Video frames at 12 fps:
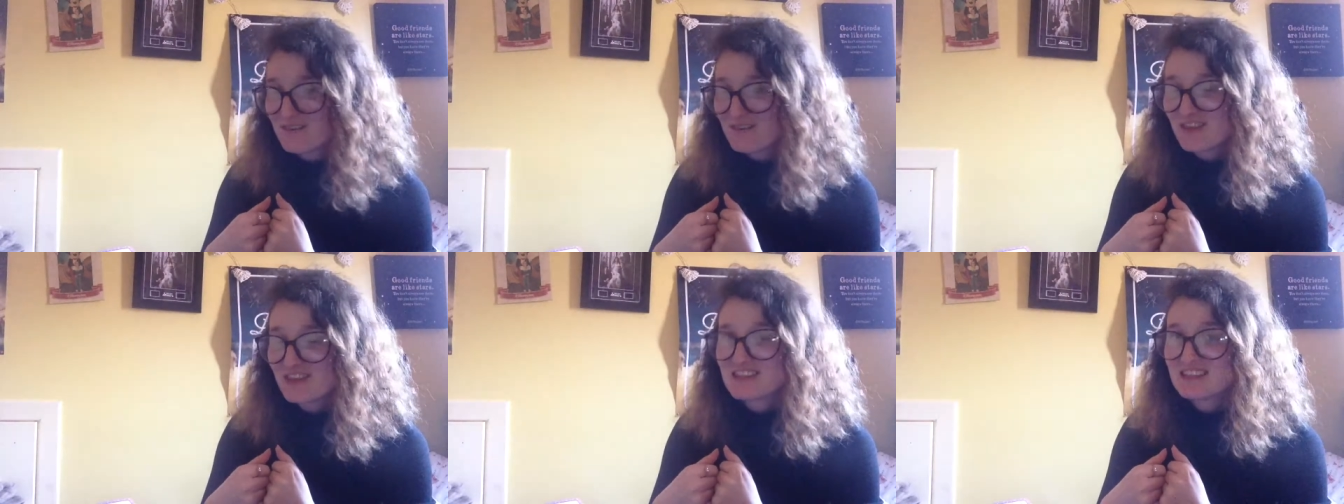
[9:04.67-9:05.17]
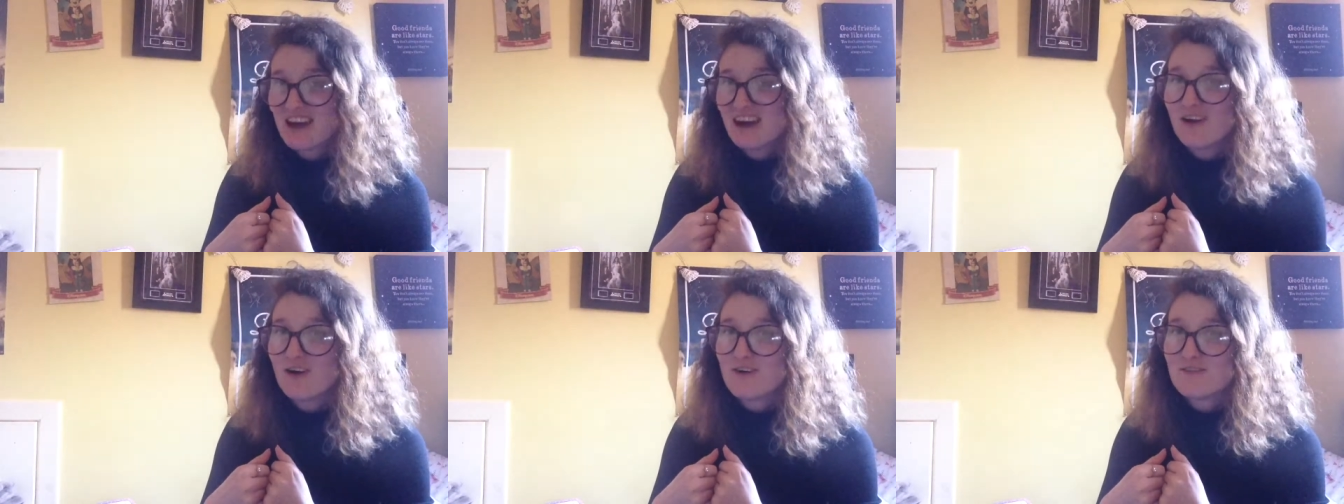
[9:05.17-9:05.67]
for the
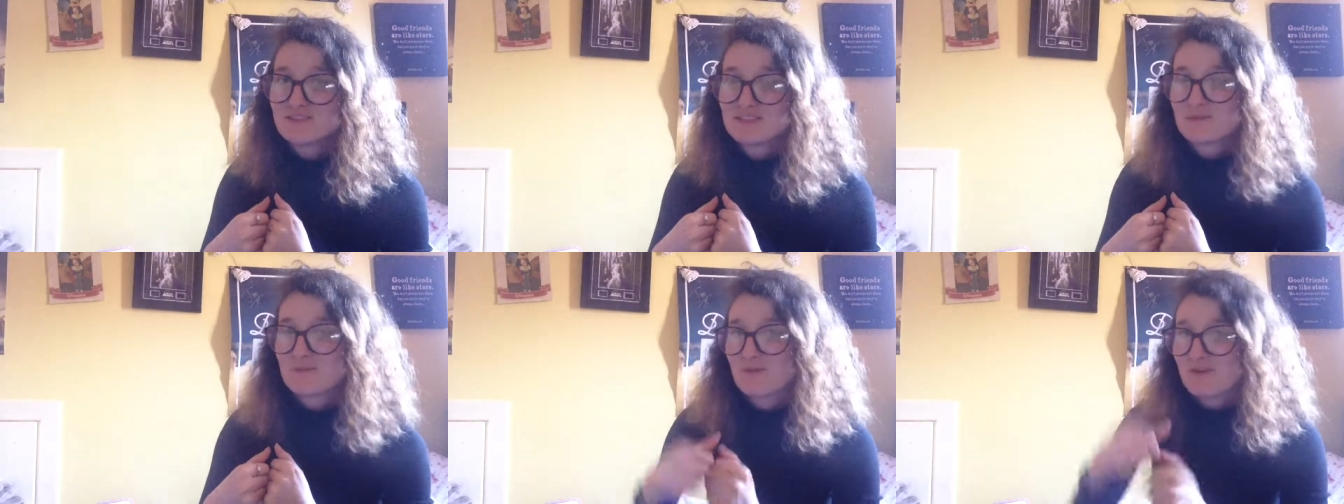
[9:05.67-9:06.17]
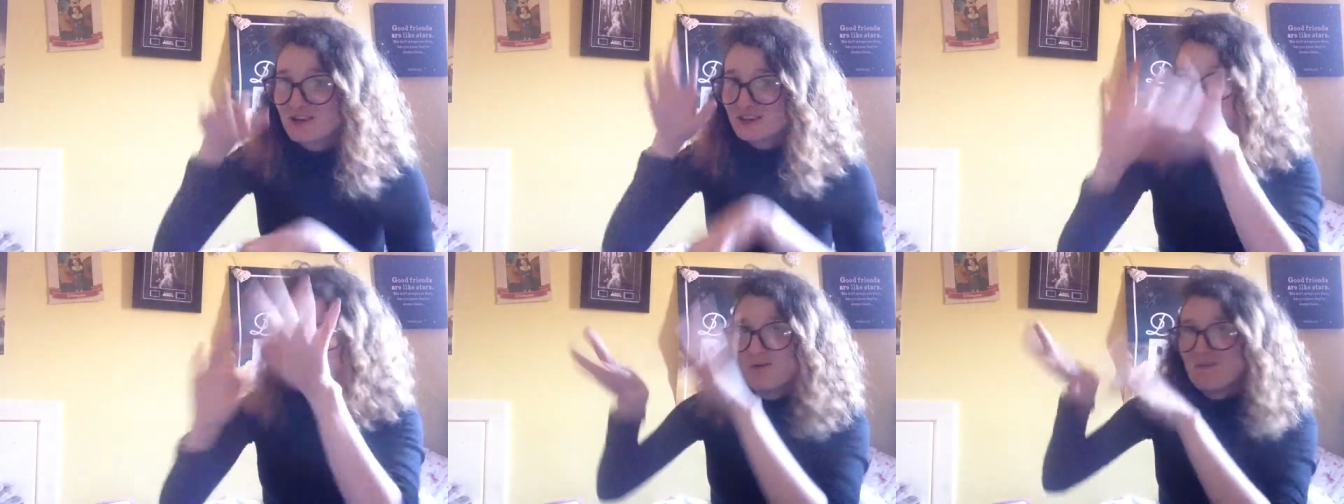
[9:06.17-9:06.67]
start of
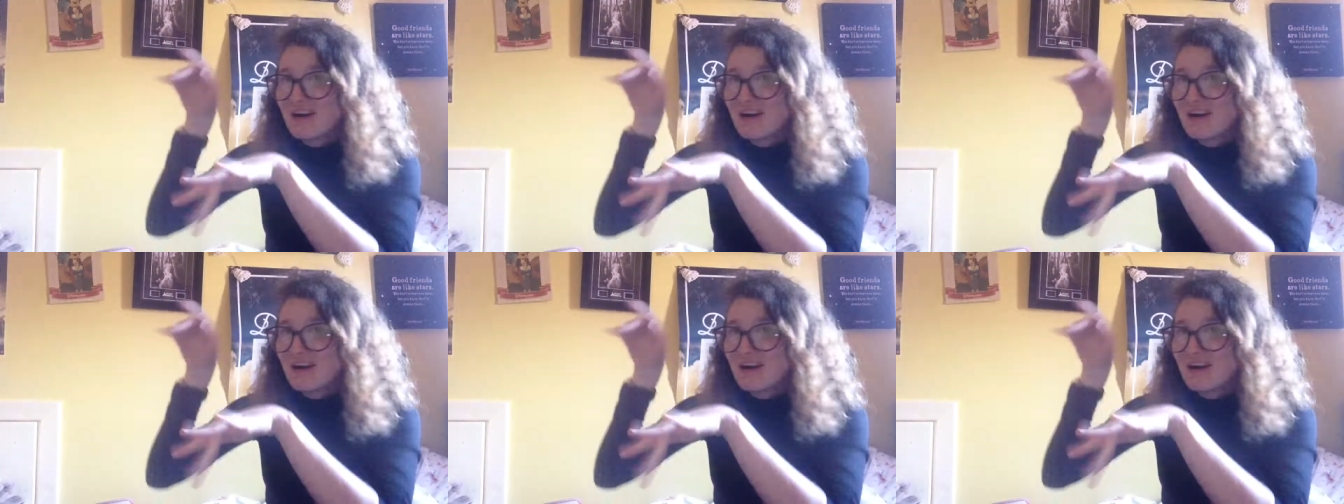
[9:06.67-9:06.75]
Spooktober.